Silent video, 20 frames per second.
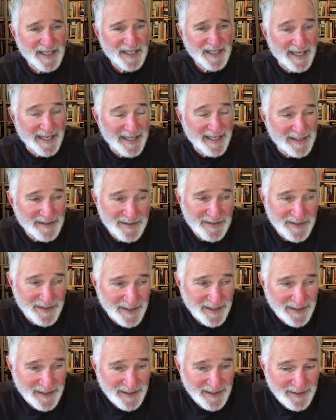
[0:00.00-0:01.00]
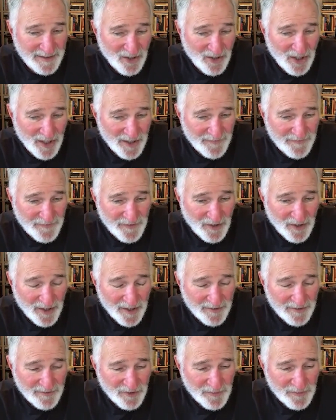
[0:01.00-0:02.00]
And our
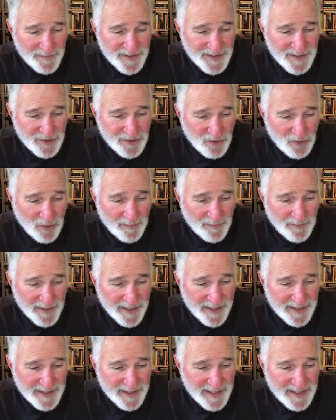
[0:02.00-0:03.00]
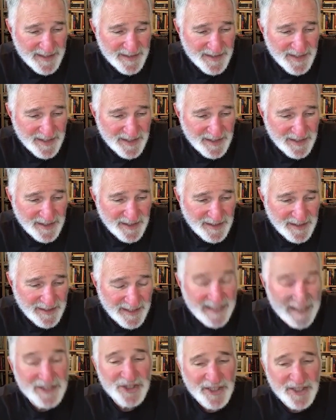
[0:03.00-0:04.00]
group is incorporated as an
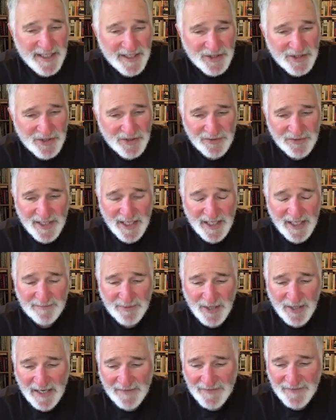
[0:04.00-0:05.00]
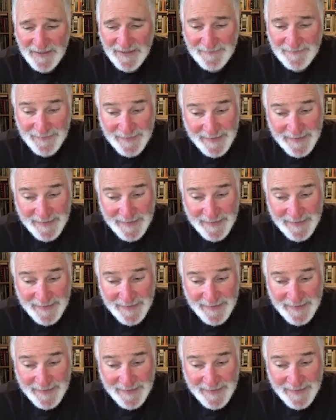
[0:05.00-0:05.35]
educational nonprofit.